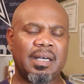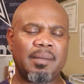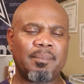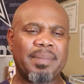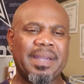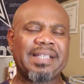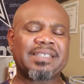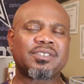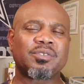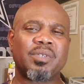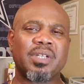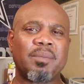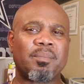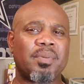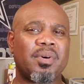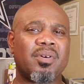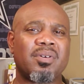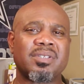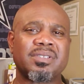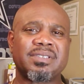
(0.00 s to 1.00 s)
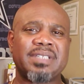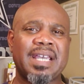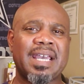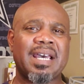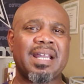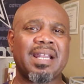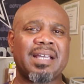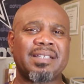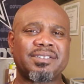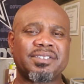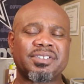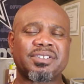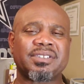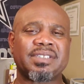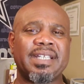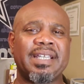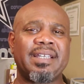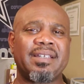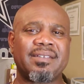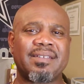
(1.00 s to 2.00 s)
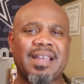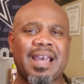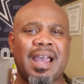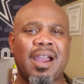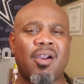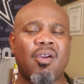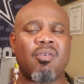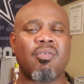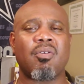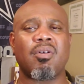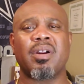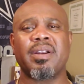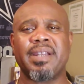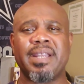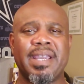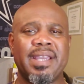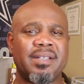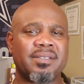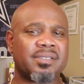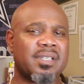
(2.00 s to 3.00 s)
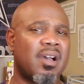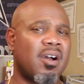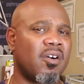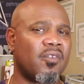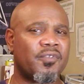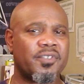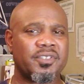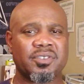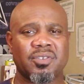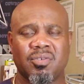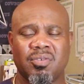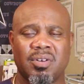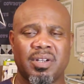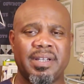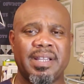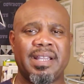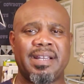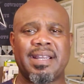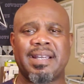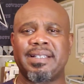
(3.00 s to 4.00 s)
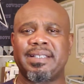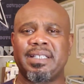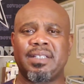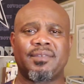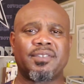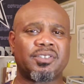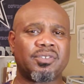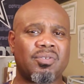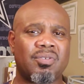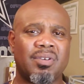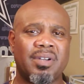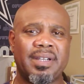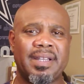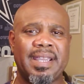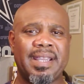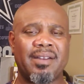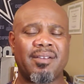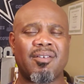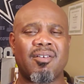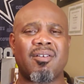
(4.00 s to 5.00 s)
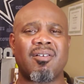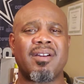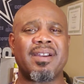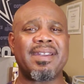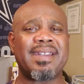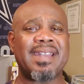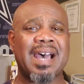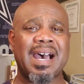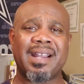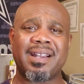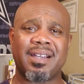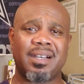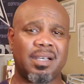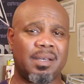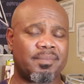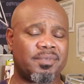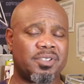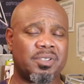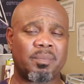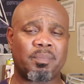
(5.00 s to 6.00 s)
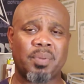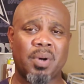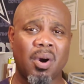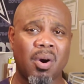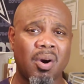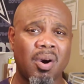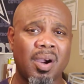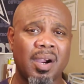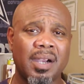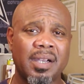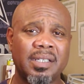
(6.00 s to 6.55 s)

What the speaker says: Basically, what it boils down, I just think our coordinators, our offensive coordinator, and our defensive coordinator are not up to par.